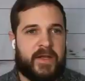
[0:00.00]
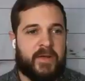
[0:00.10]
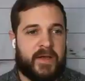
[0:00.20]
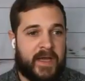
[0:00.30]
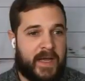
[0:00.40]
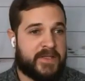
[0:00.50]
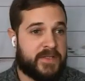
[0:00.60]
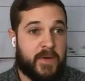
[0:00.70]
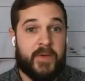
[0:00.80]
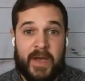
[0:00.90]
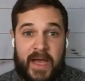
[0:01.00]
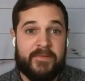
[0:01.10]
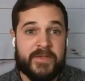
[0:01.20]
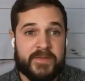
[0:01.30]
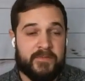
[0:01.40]
you were like, hey, actually, what you
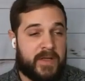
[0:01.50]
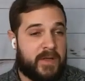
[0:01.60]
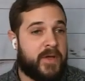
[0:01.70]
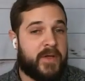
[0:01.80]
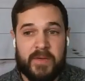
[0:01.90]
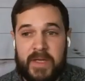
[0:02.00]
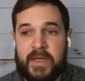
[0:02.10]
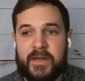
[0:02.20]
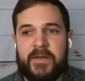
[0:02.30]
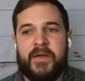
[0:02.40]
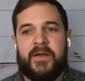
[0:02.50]
have is really what you need.